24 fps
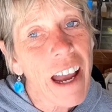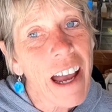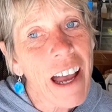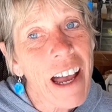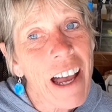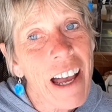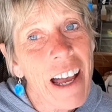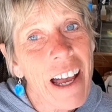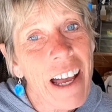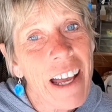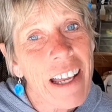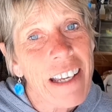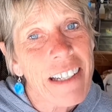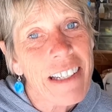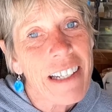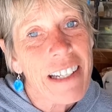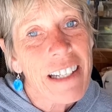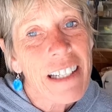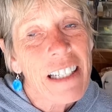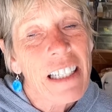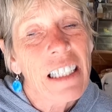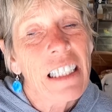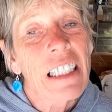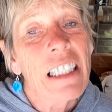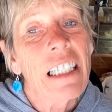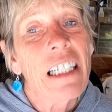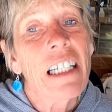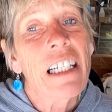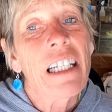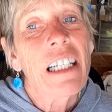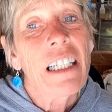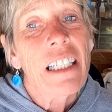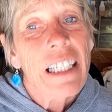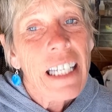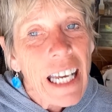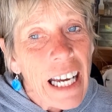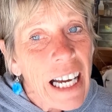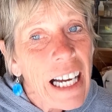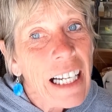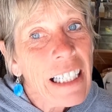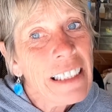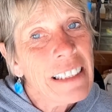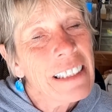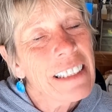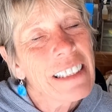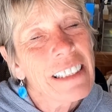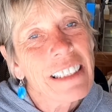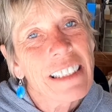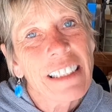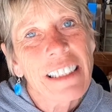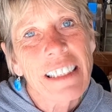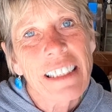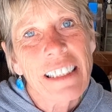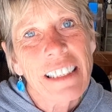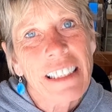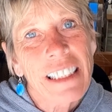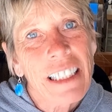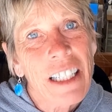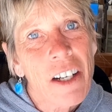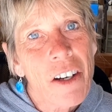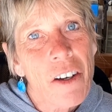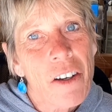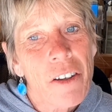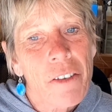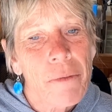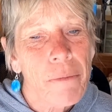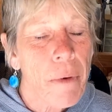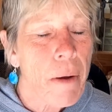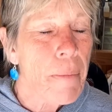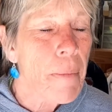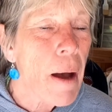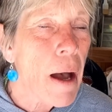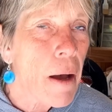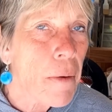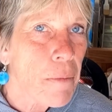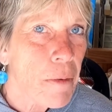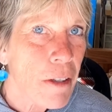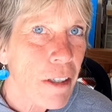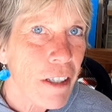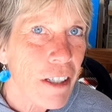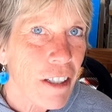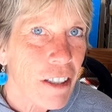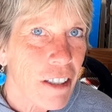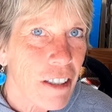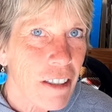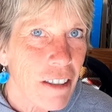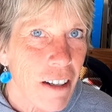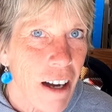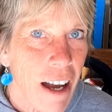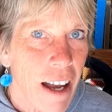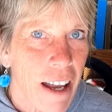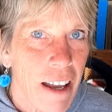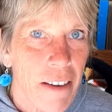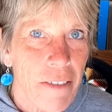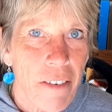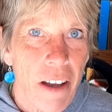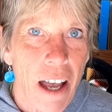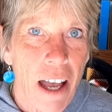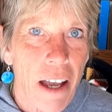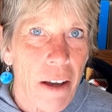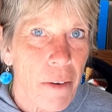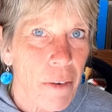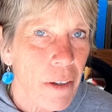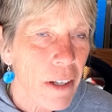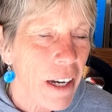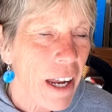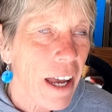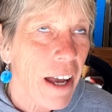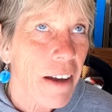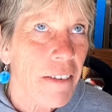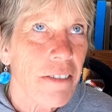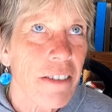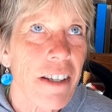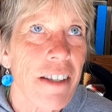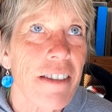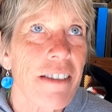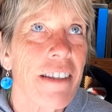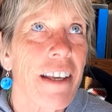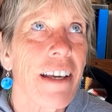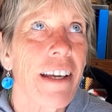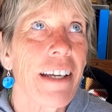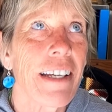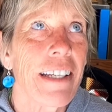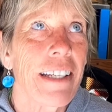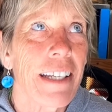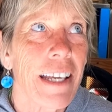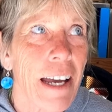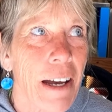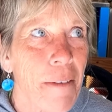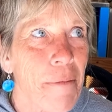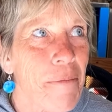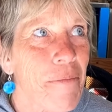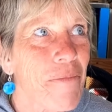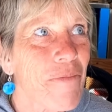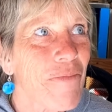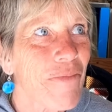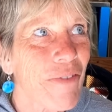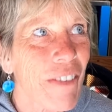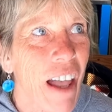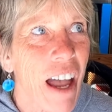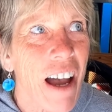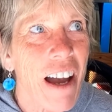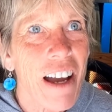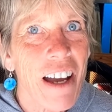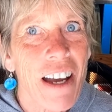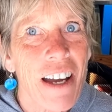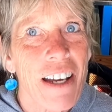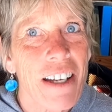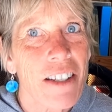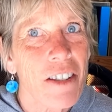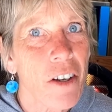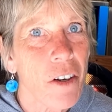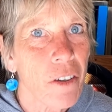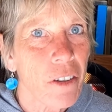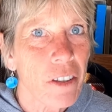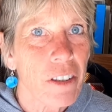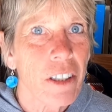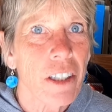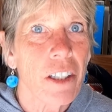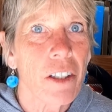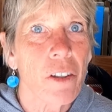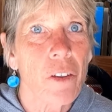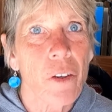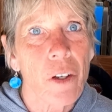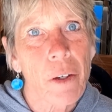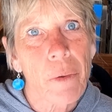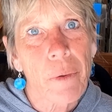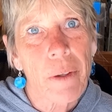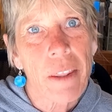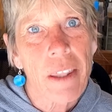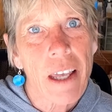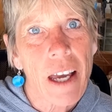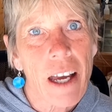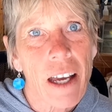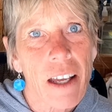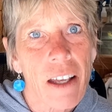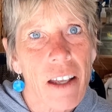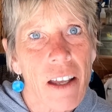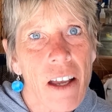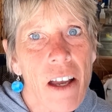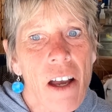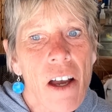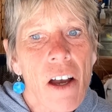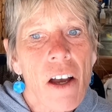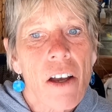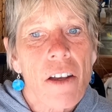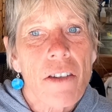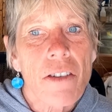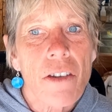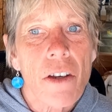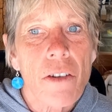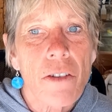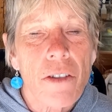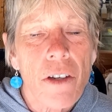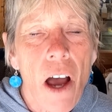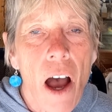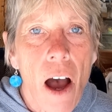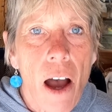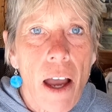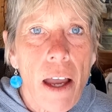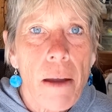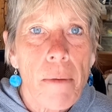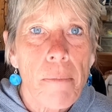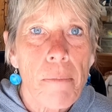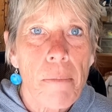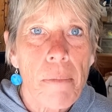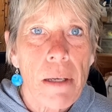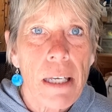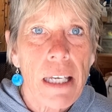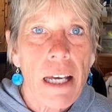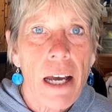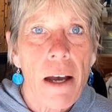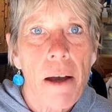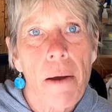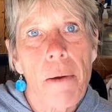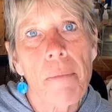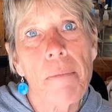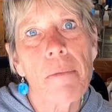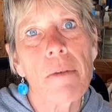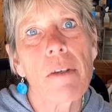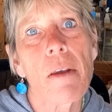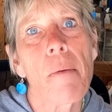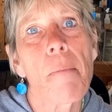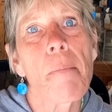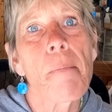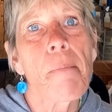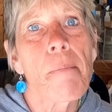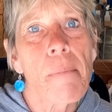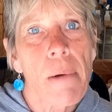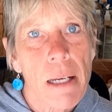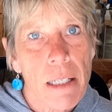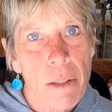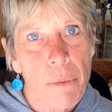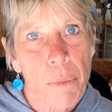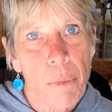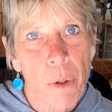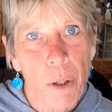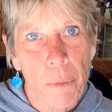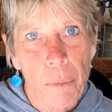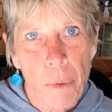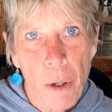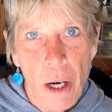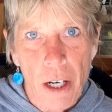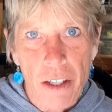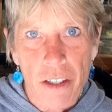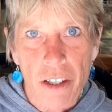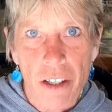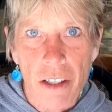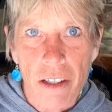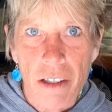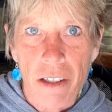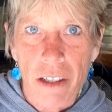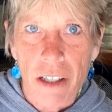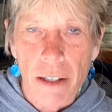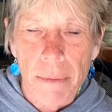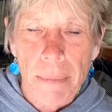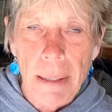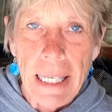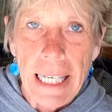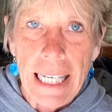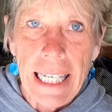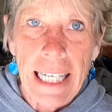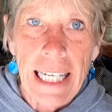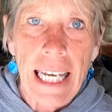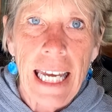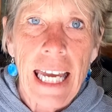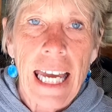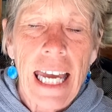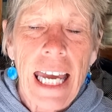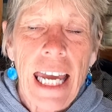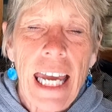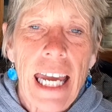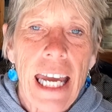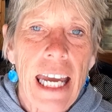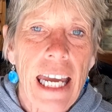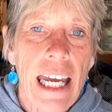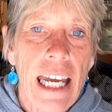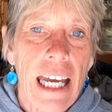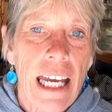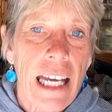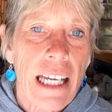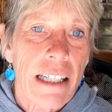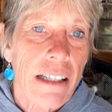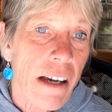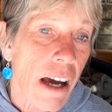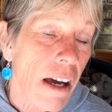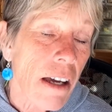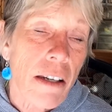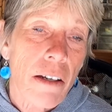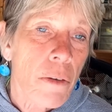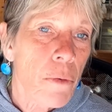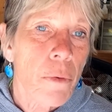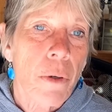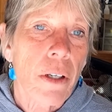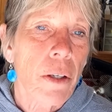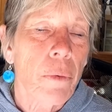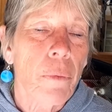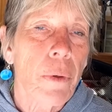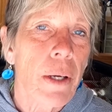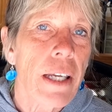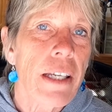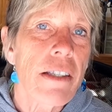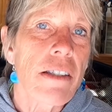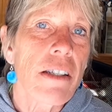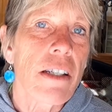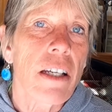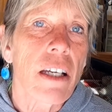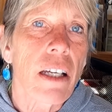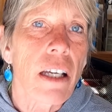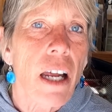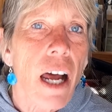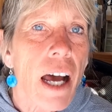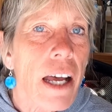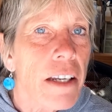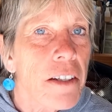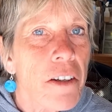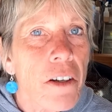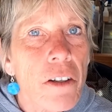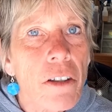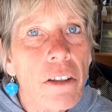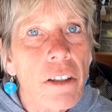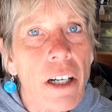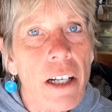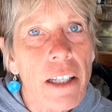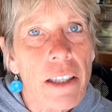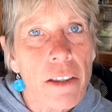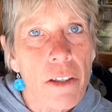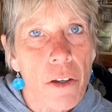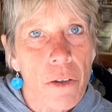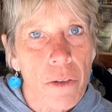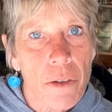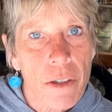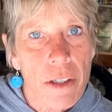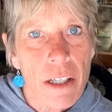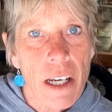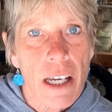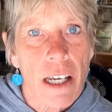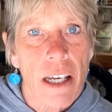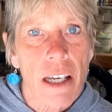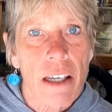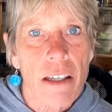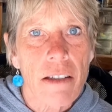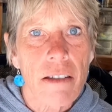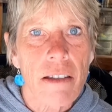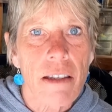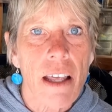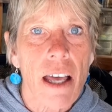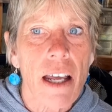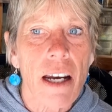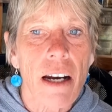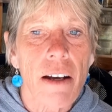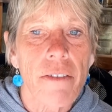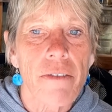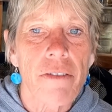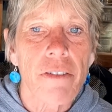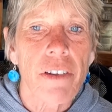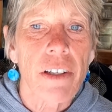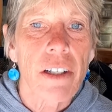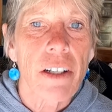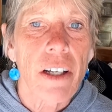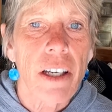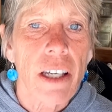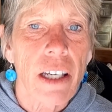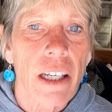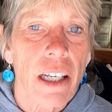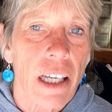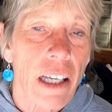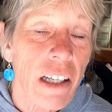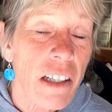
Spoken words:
And yeah, you know, if my mom was still alive, I would have to say, yep, I totally agree with that. So time becomes much more precious to me, and I don't want to waste it. I don't like those days that I'm feeling